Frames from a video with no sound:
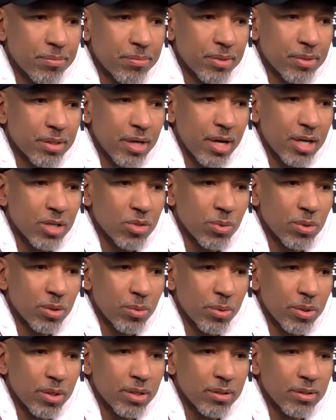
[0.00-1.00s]
Guys want to
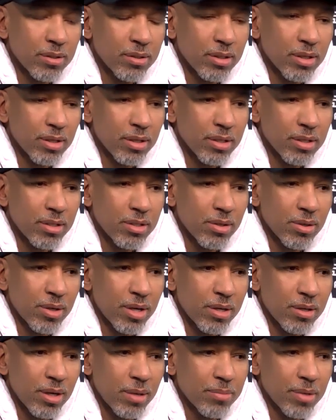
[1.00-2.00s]
win. And so
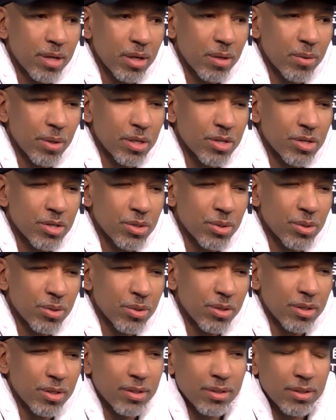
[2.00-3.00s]
I'm not quite
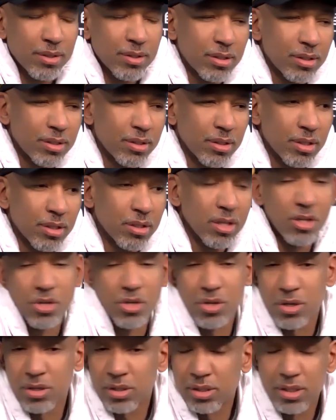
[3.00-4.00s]
sure. There
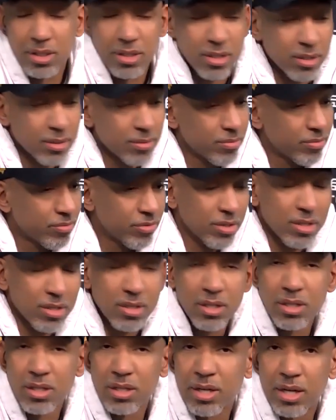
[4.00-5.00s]
certainly is a
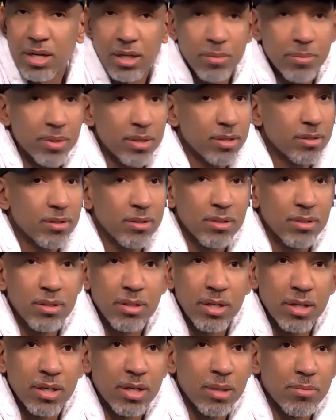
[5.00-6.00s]
fatigue element
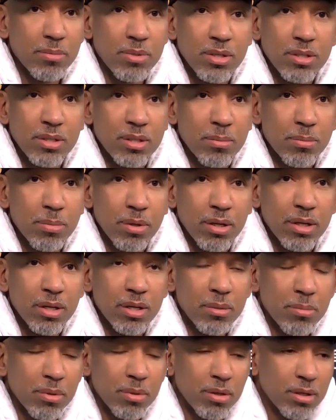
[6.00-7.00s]
that comes into
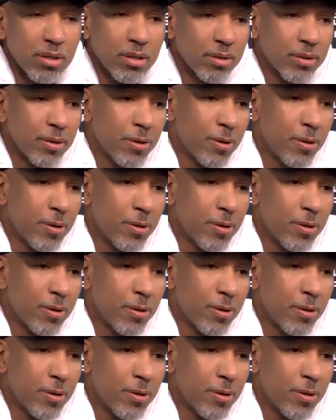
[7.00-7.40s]
play, but